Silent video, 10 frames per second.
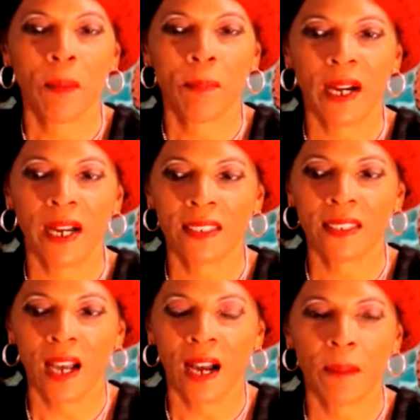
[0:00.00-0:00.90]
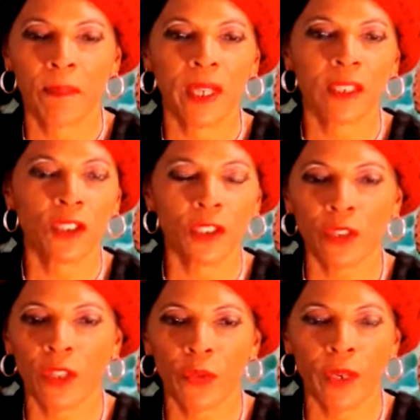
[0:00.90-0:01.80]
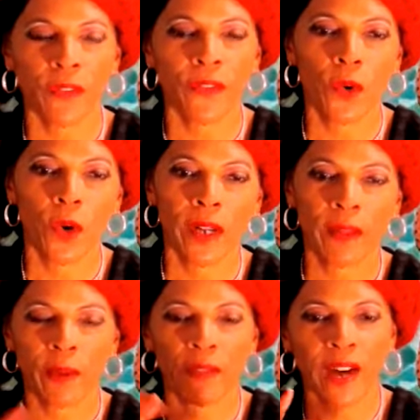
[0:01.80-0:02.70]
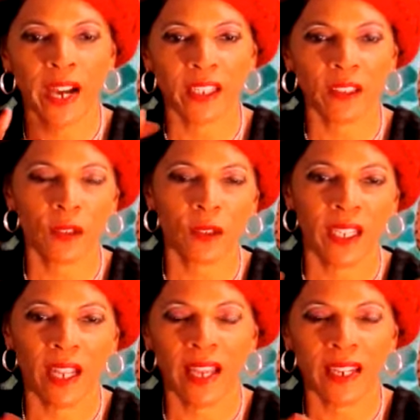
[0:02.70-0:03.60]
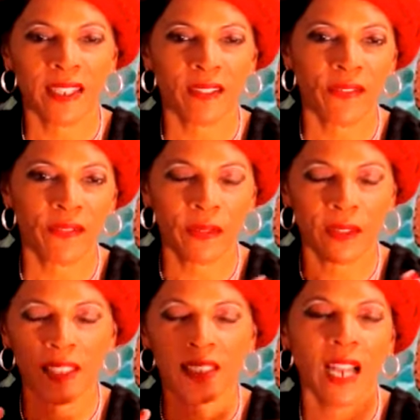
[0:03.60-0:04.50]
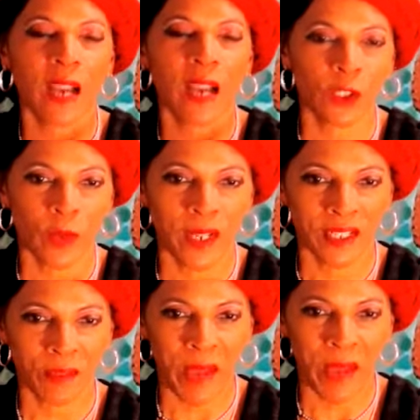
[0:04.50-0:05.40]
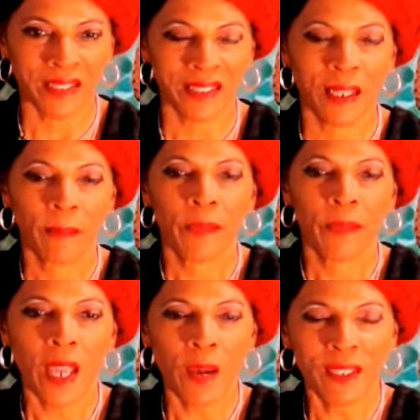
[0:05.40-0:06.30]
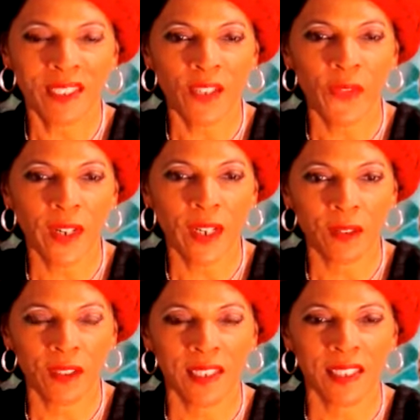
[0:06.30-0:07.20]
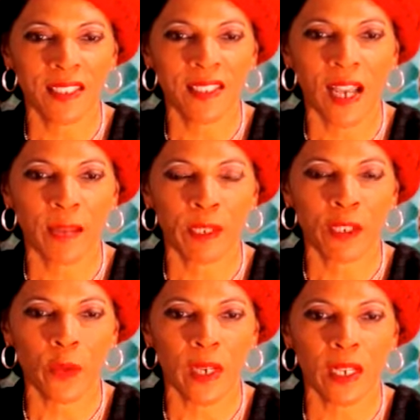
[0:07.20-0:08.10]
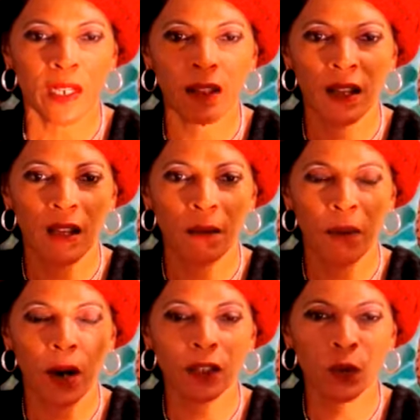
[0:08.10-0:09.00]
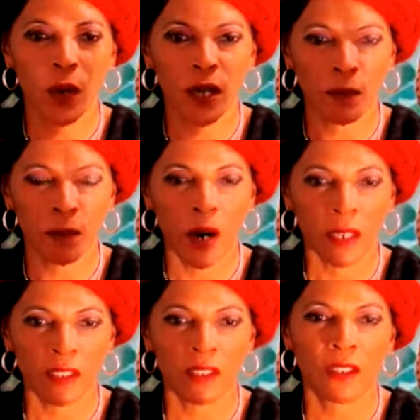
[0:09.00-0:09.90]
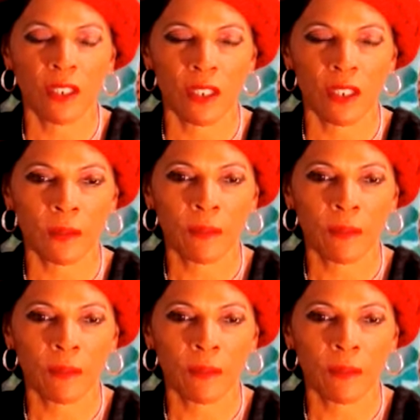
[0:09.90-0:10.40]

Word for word: but um, there's usually three or four and we fine tune and edit and decide which one is best. It was difficult to decide between parts one and part two